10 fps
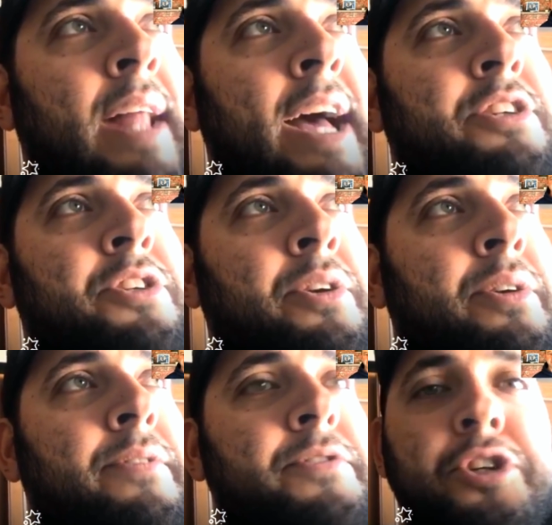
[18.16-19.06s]
last
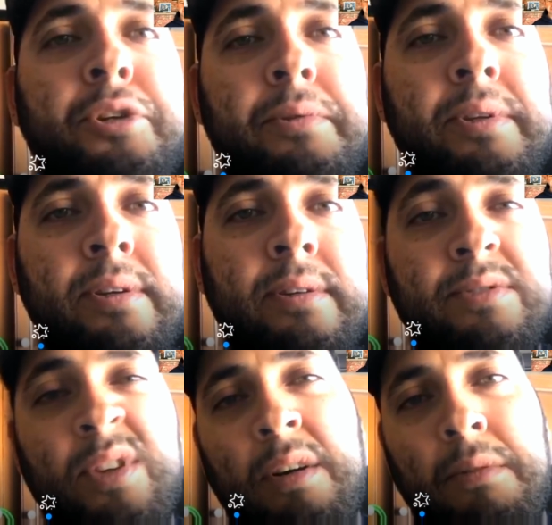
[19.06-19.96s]
year of June,
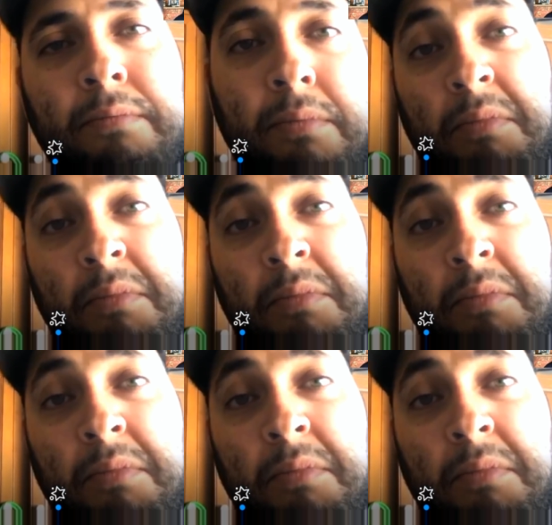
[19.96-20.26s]
so